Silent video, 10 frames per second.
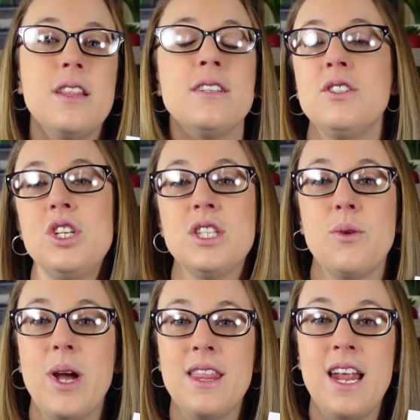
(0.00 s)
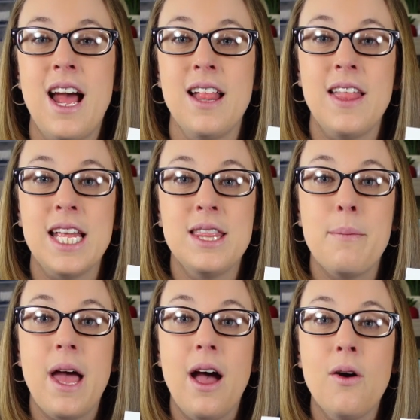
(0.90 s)
This is just the way that I laid
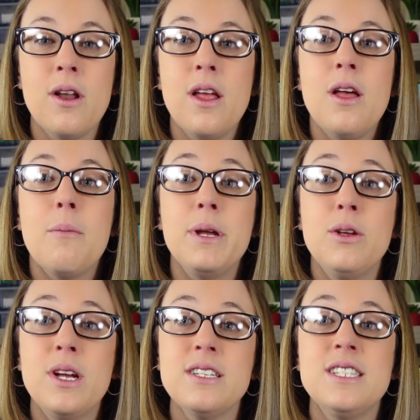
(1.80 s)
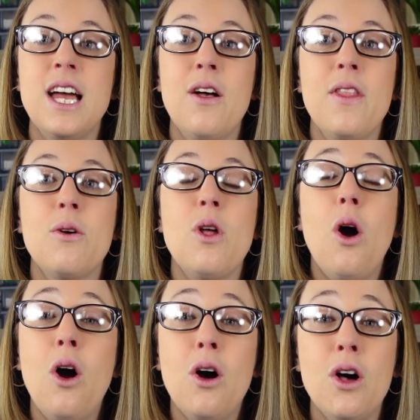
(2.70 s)
them out, but you can download
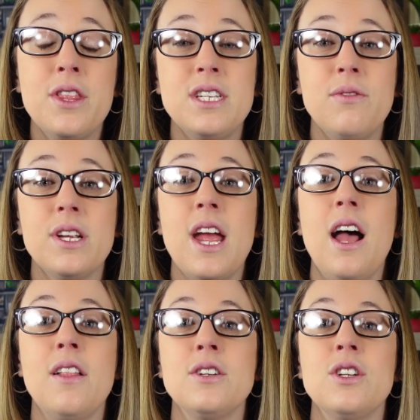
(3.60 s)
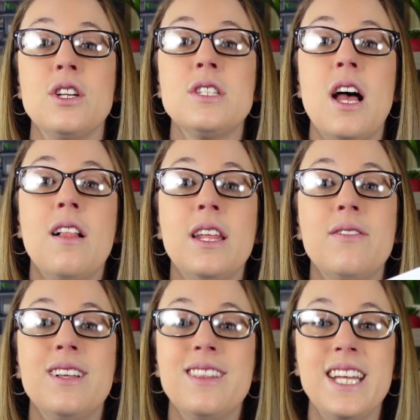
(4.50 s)
all the different calendars. I'll leave
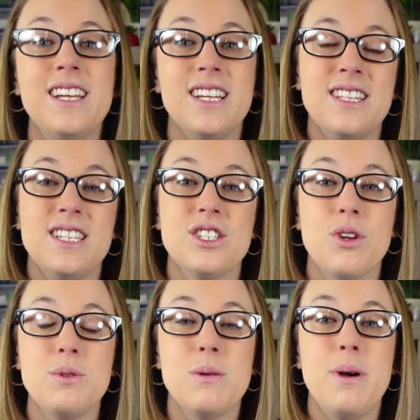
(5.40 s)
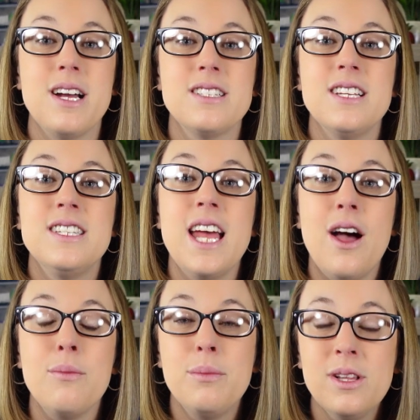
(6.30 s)
a link in the description box
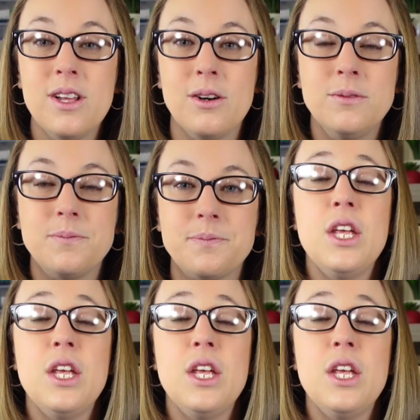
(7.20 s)
down below.